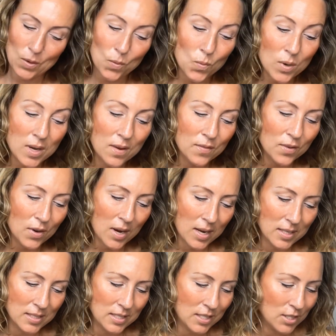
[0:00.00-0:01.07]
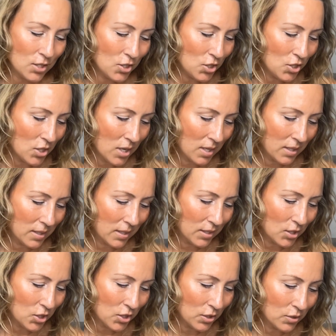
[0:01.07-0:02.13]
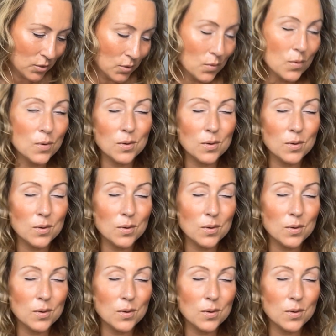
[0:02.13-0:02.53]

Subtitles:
Whenever I teach young children,